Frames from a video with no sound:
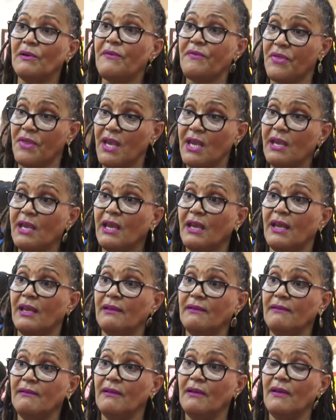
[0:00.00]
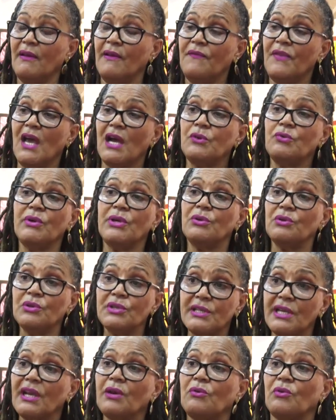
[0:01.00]
of thinking that we
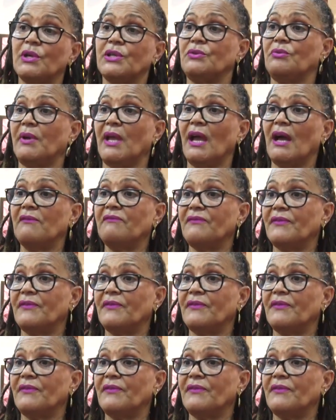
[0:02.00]
don't take what we have